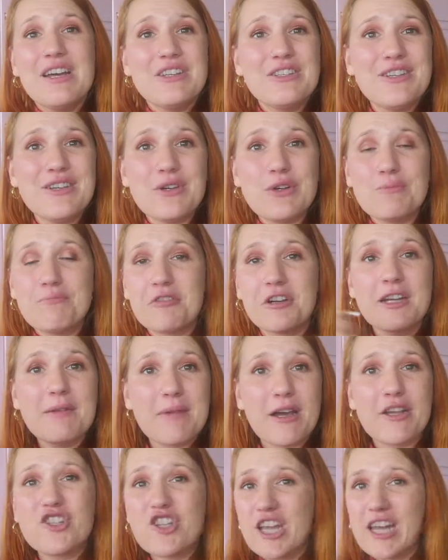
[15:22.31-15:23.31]
do pretty
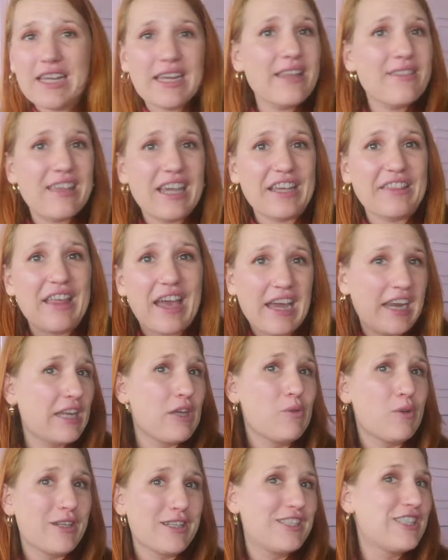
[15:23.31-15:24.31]
much anything that
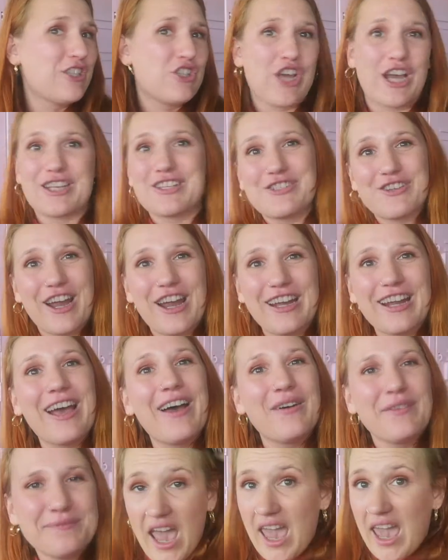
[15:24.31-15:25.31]
anyone suggests right
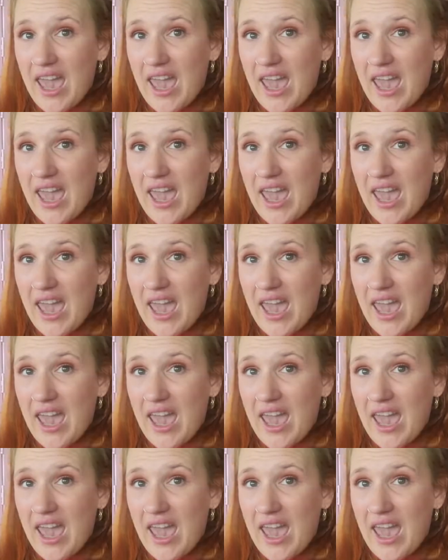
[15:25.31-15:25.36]
now.